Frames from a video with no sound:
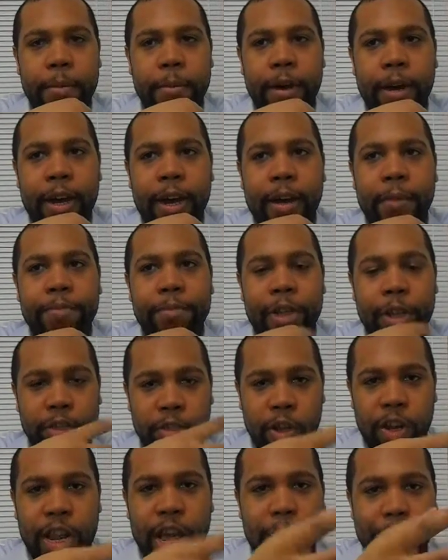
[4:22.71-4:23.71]
was
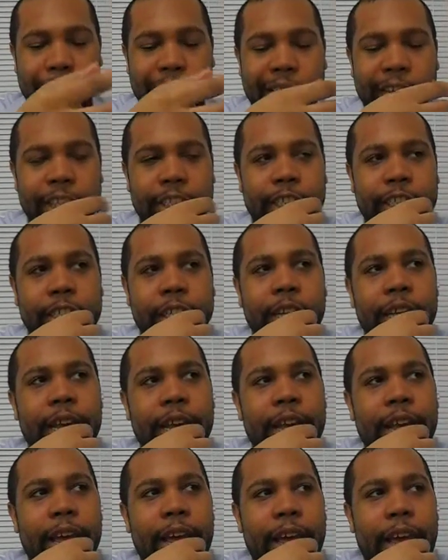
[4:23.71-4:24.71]
online pledging,
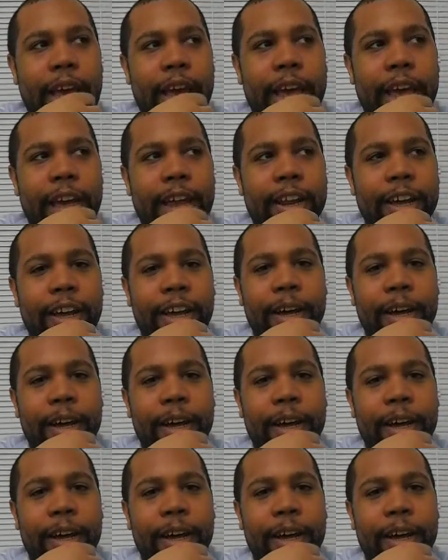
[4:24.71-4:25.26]
and